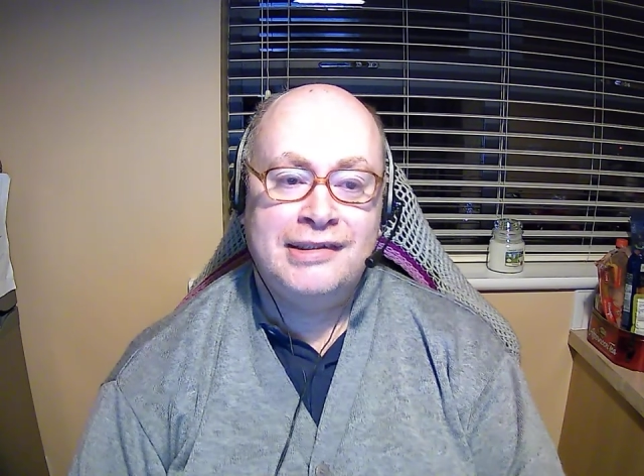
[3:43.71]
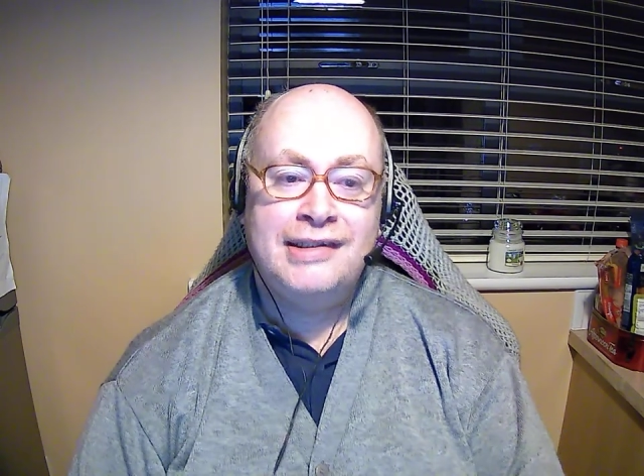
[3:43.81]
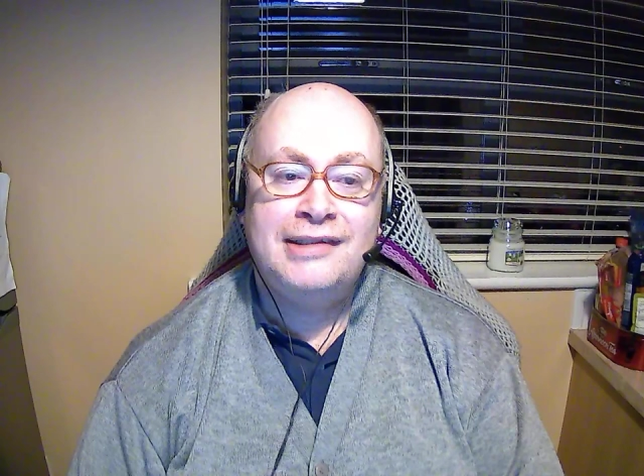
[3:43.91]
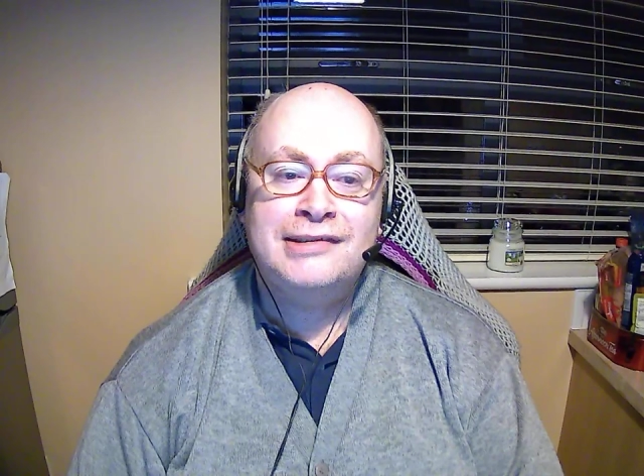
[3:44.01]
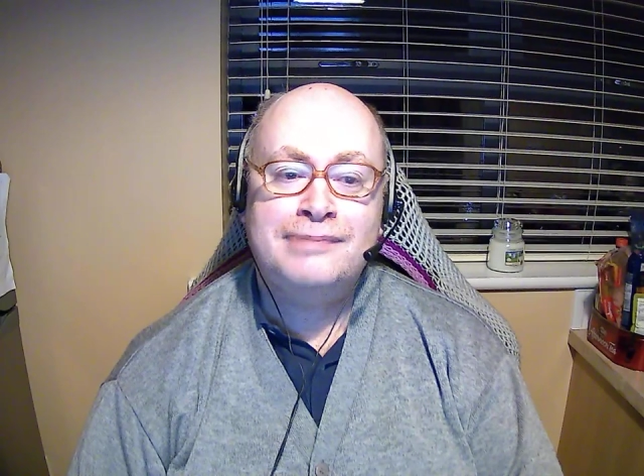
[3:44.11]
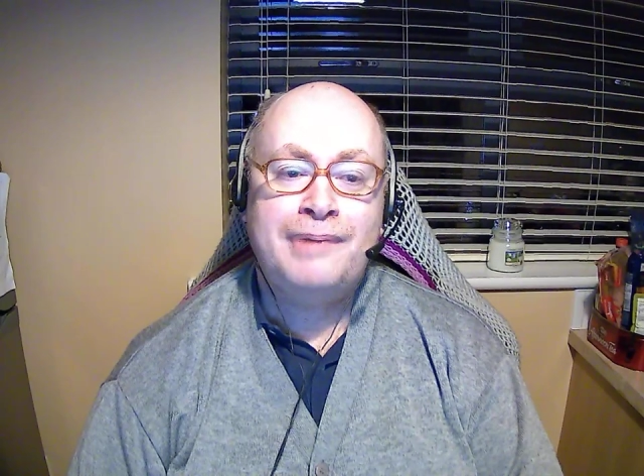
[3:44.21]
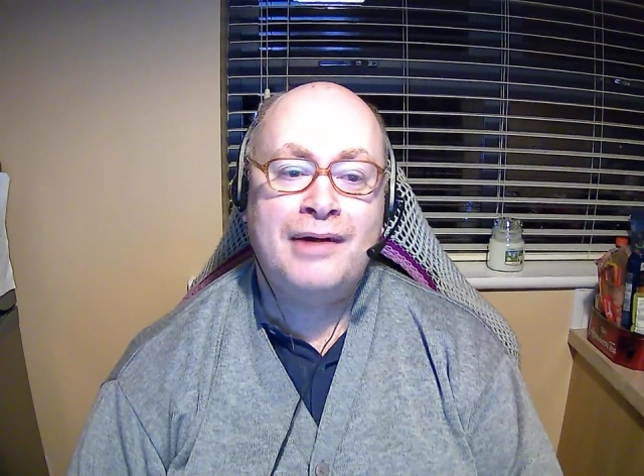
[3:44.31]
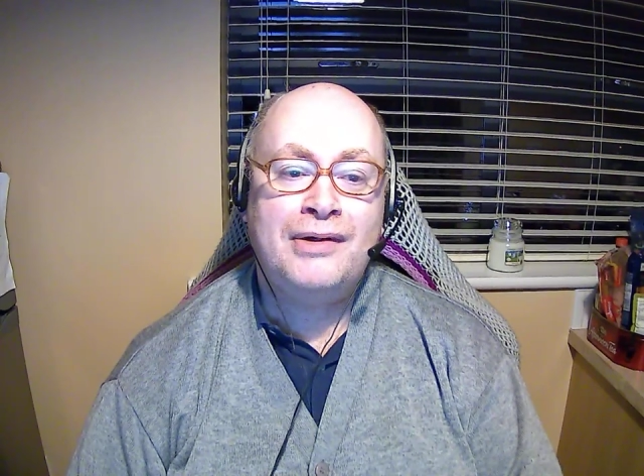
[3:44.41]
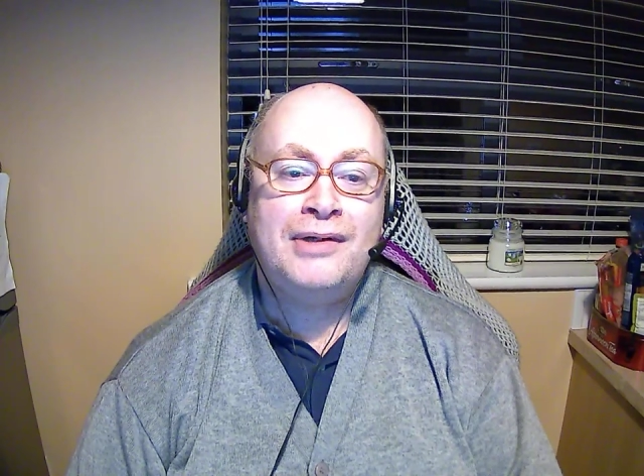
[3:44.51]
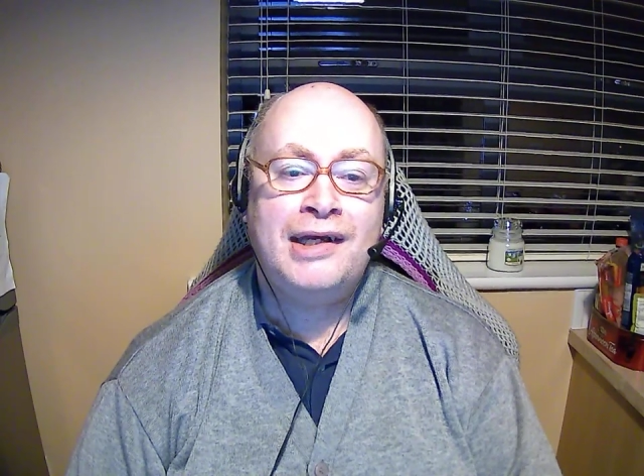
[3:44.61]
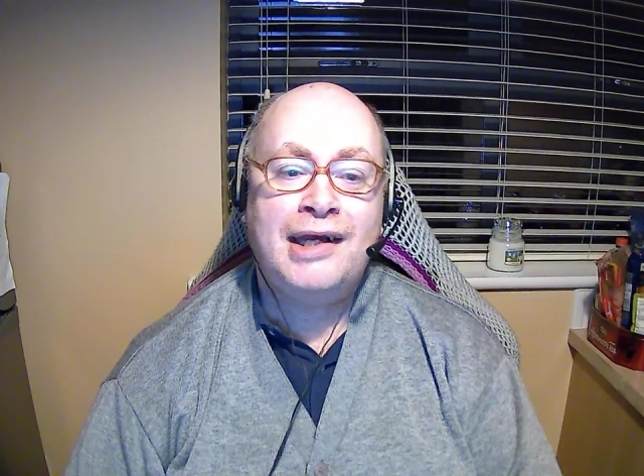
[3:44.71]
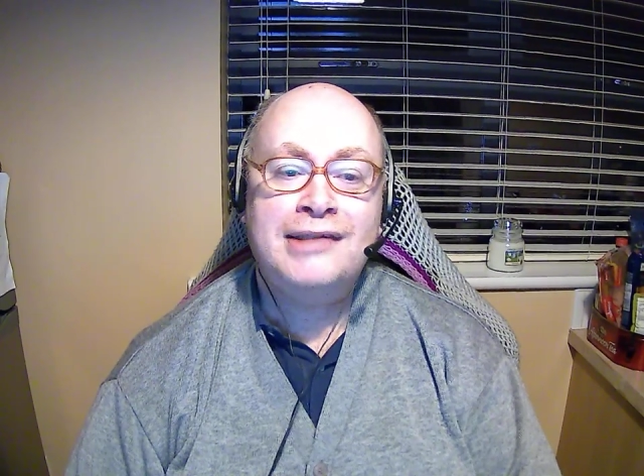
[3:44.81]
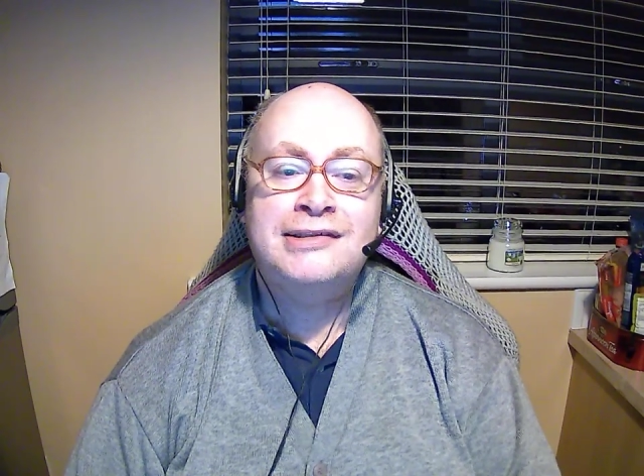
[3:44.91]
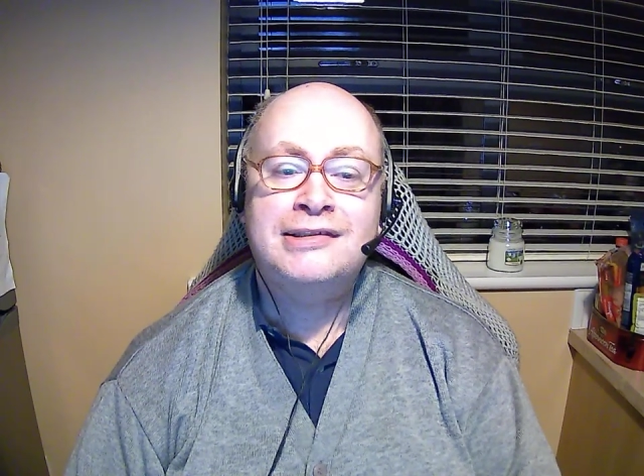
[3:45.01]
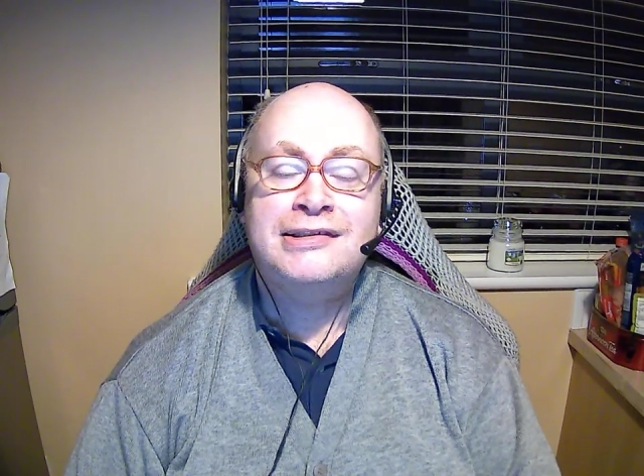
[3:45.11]
The sparrow
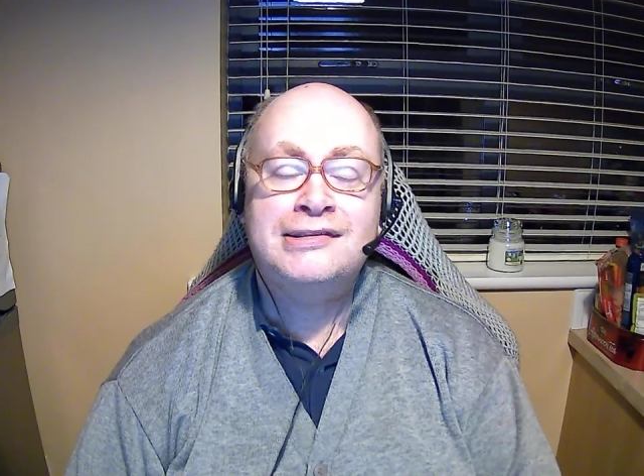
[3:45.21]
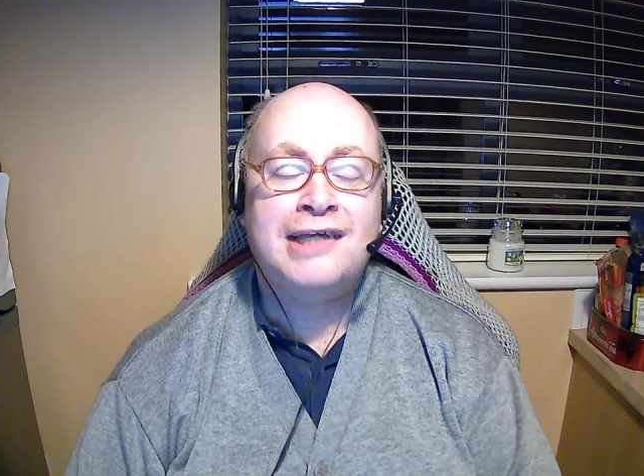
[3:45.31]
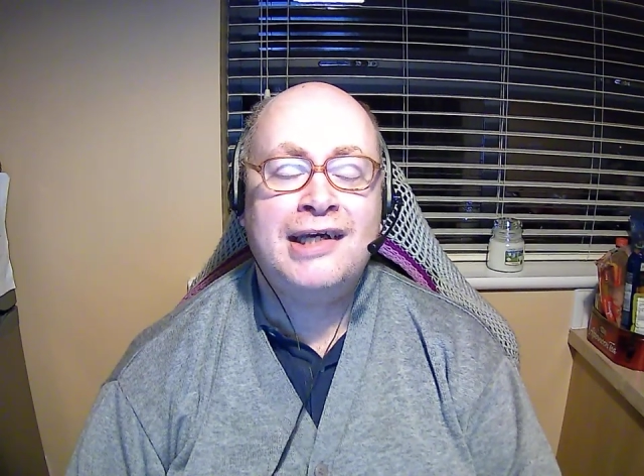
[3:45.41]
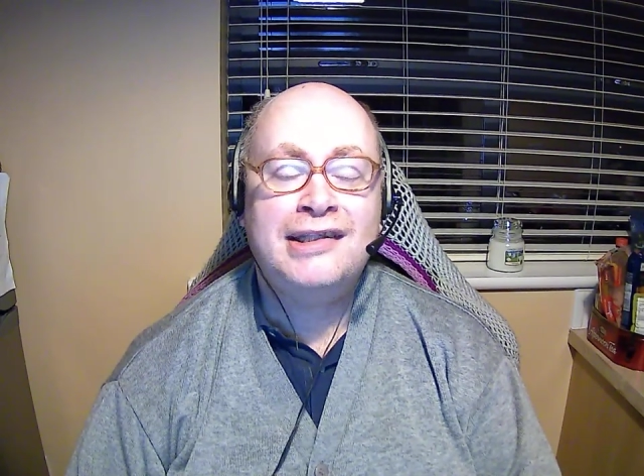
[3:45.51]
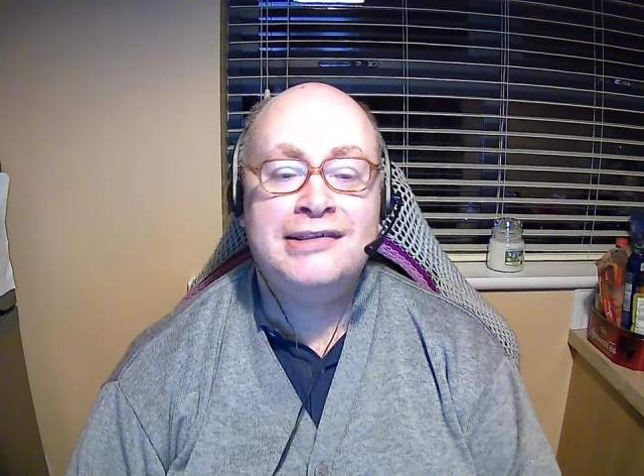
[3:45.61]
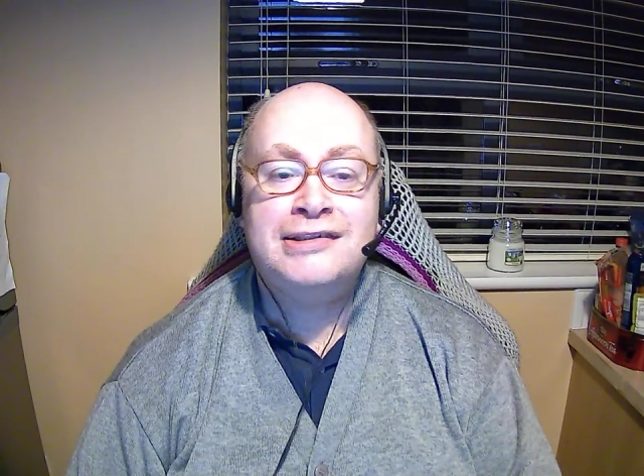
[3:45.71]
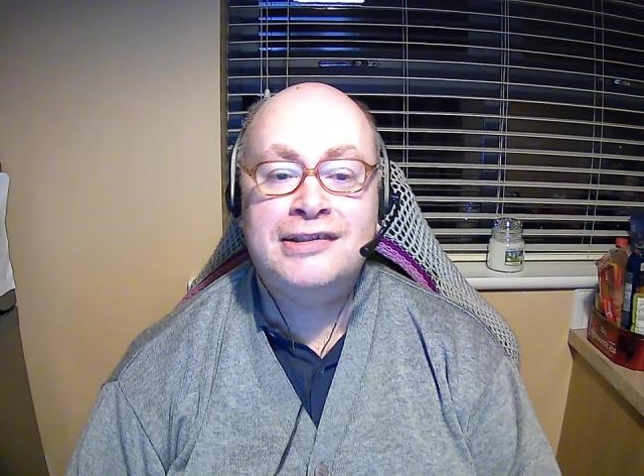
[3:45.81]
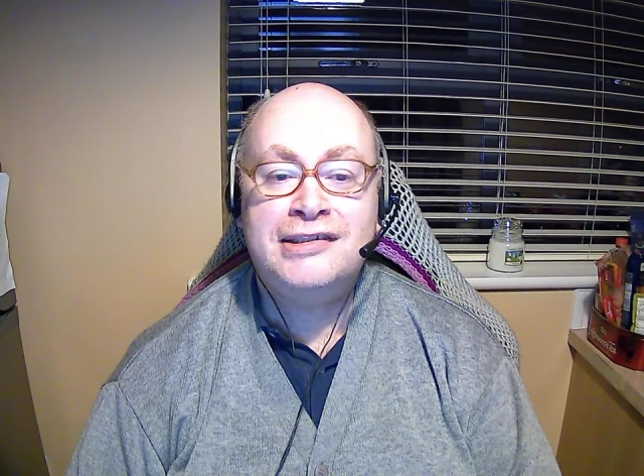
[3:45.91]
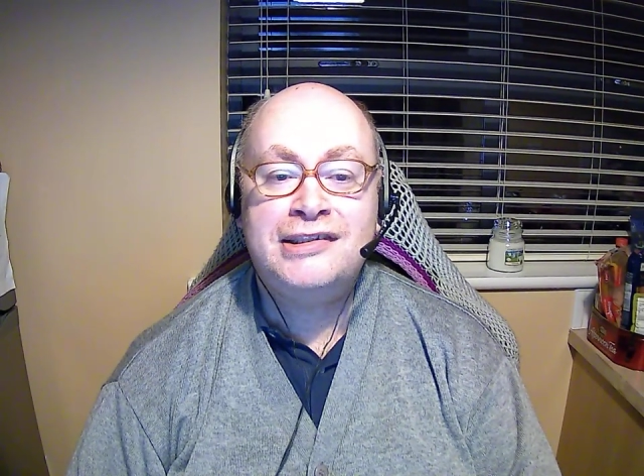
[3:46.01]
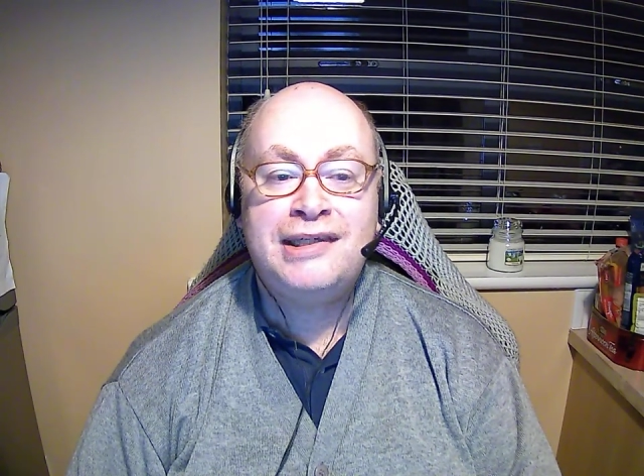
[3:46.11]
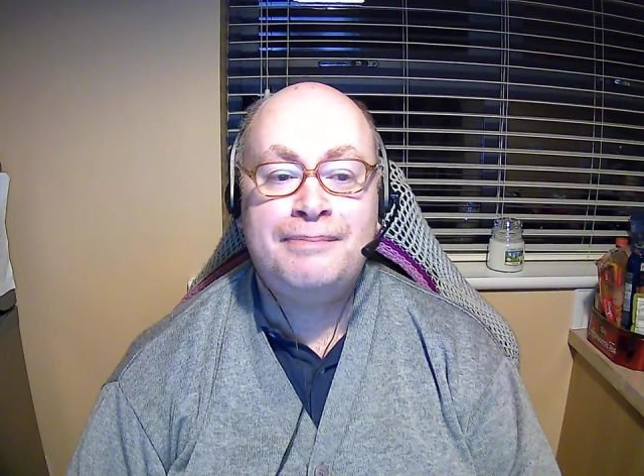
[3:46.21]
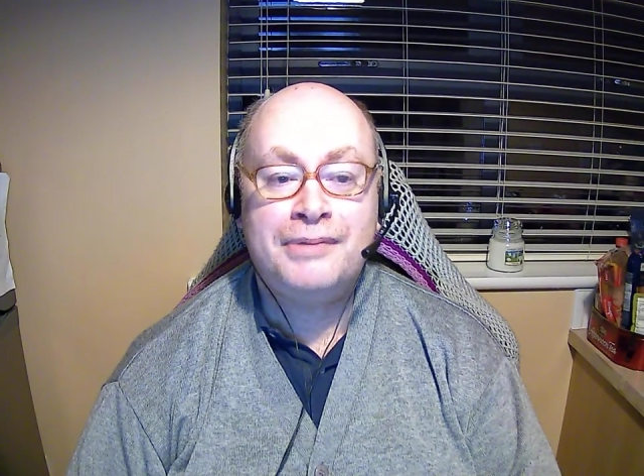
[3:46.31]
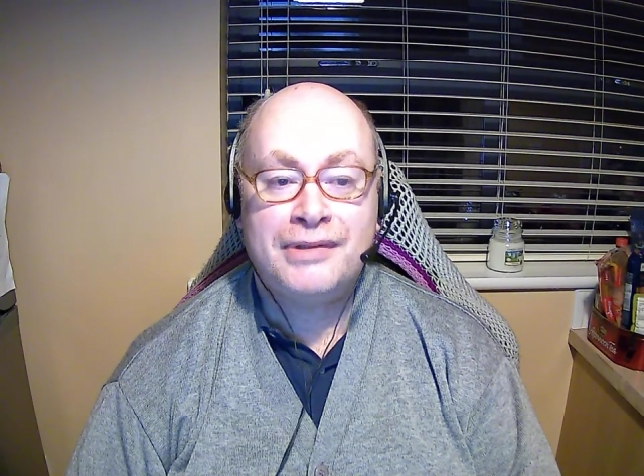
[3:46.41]
has silenced her cheek.